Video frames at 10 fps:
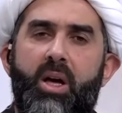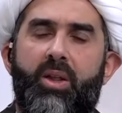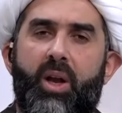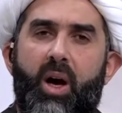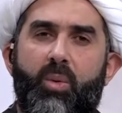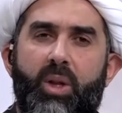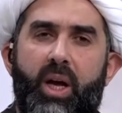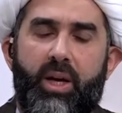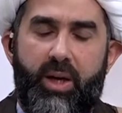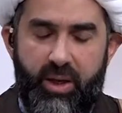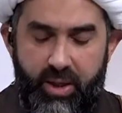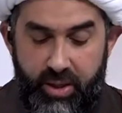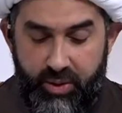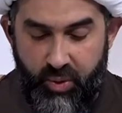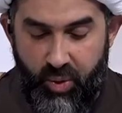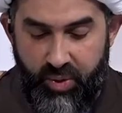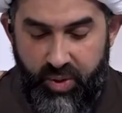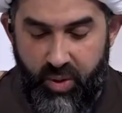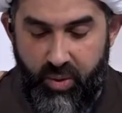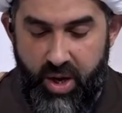that I would like uh, to
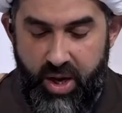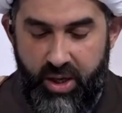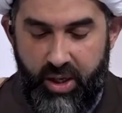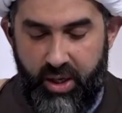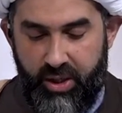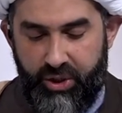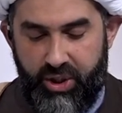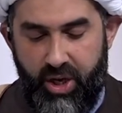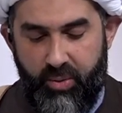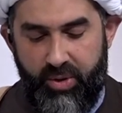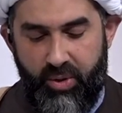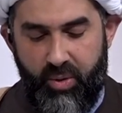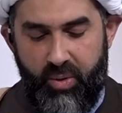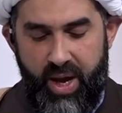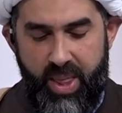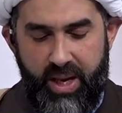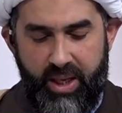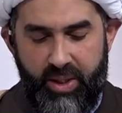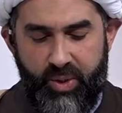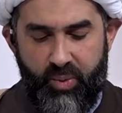also uh, share with you, and that
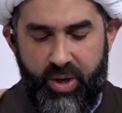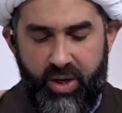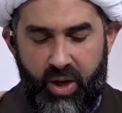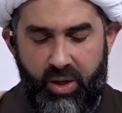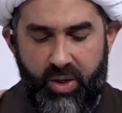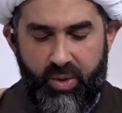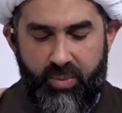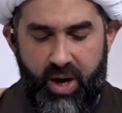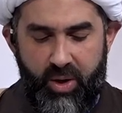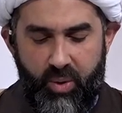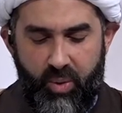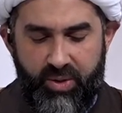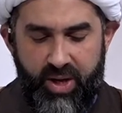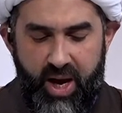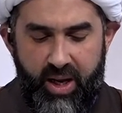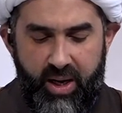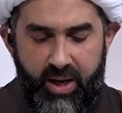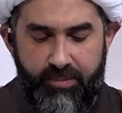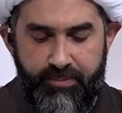is when Allah subhanahu wa ta'ala